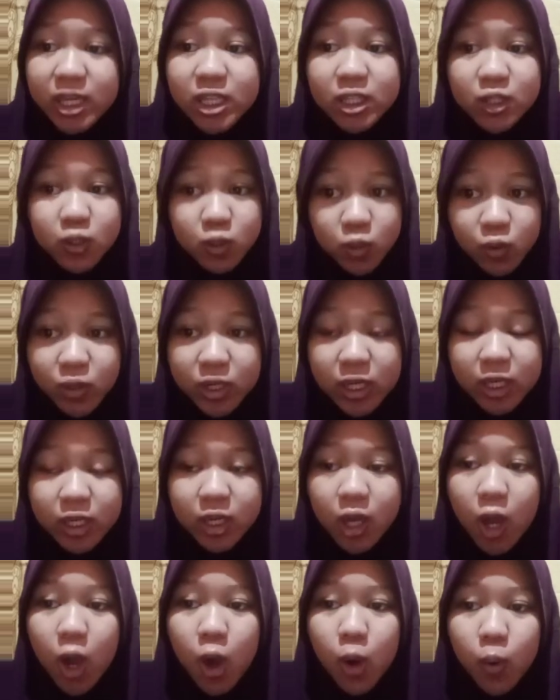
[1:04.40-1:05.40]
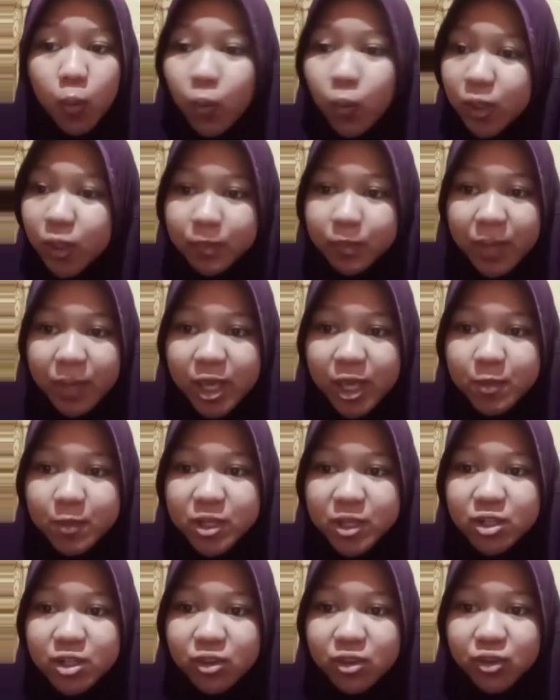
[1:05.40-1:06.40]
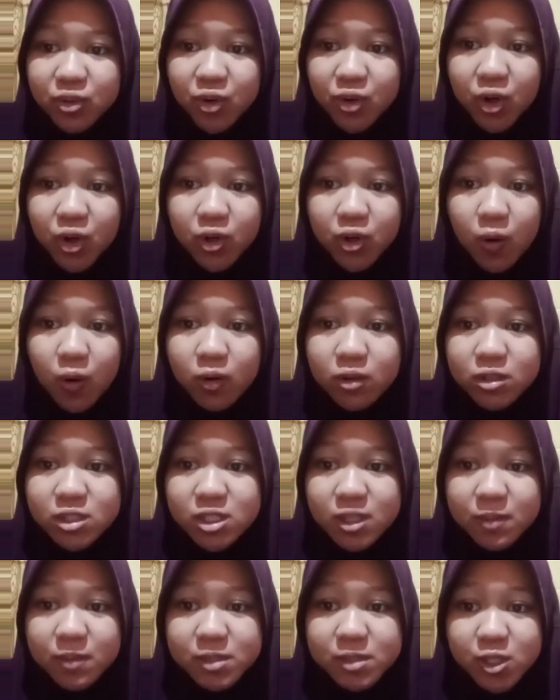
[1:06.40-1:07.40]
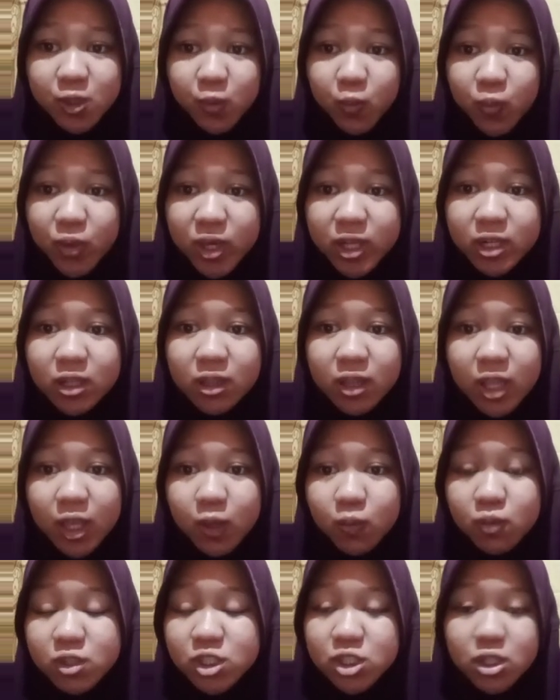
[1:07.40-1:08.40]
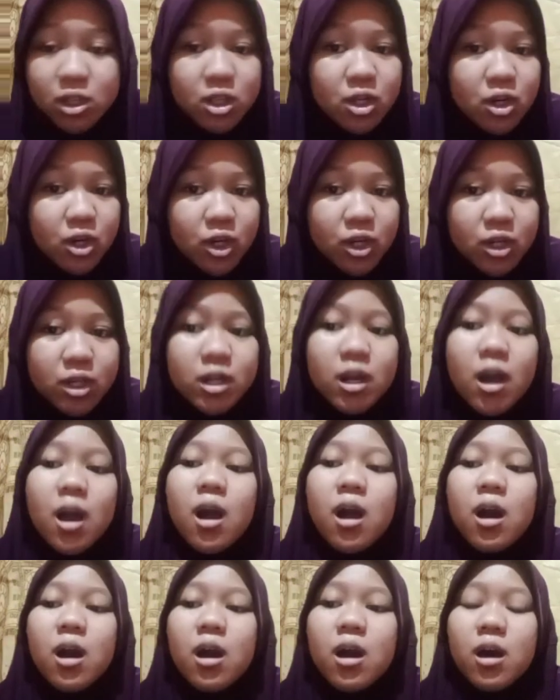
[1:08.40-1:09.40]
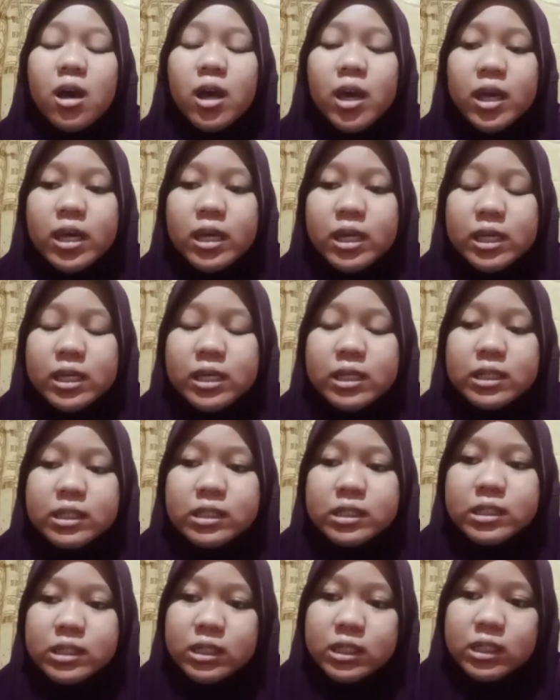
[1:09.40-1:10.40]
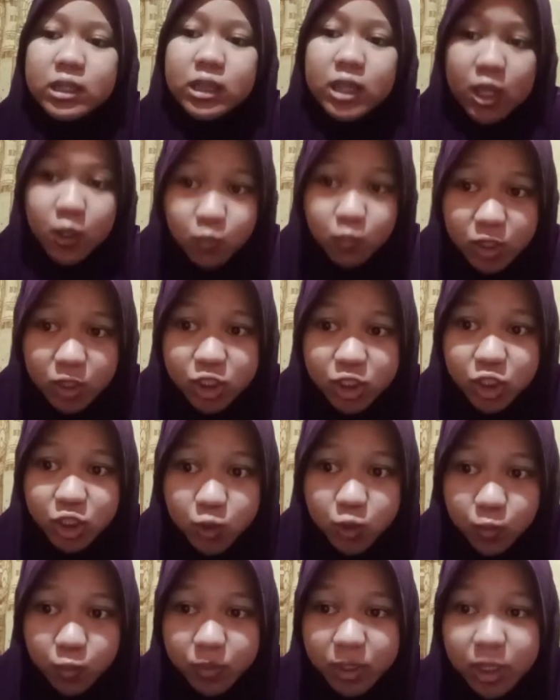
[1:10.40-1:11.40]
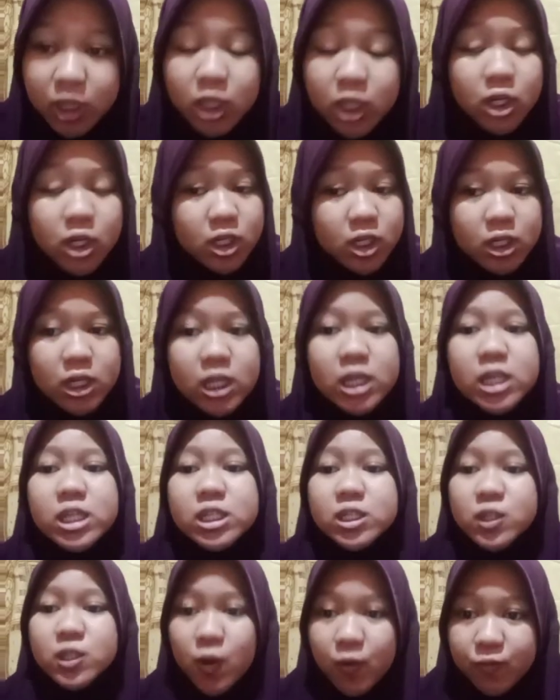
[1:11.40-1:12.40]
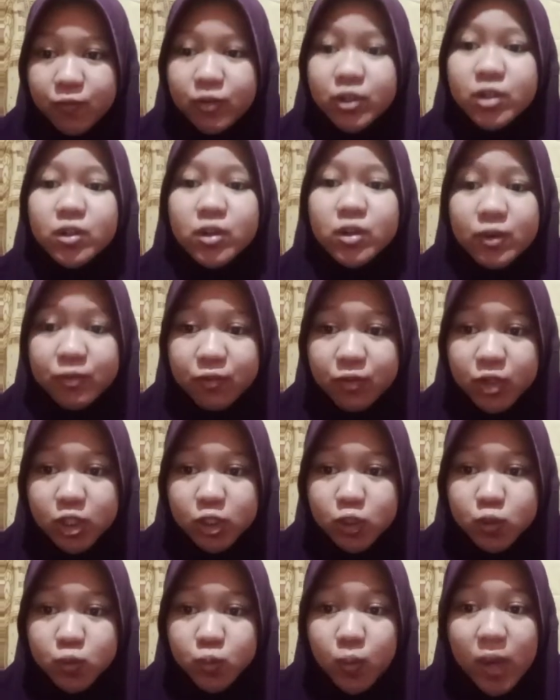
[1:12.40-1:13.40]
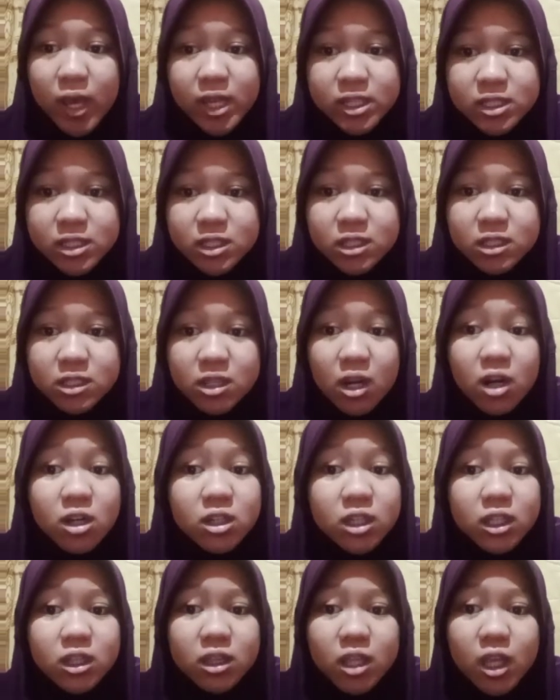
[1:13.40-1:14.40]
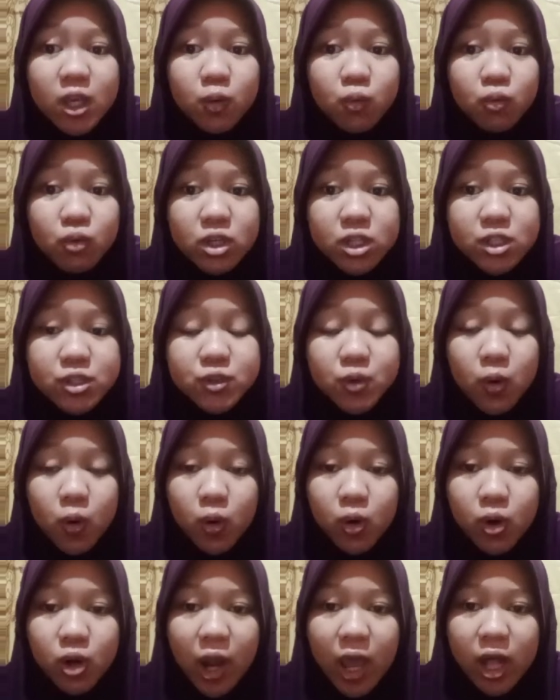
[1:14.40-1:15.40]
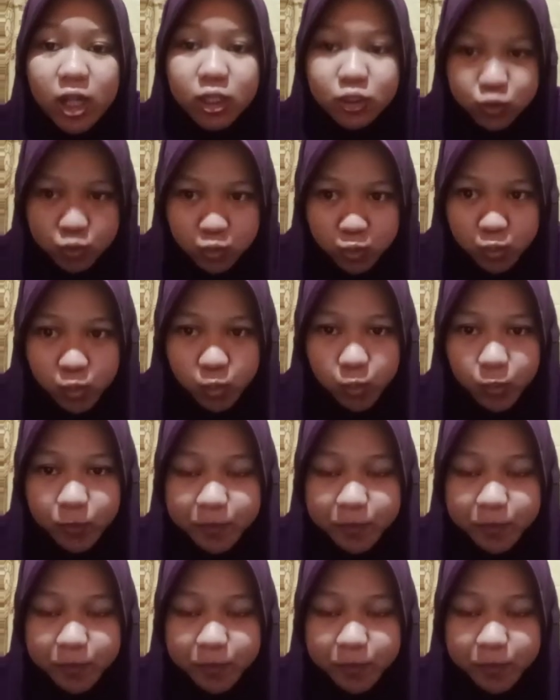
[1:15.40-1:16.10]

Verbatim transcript: including what may be the third or subsequent language learned. And the language to be learned is often referred to as the target language or L2.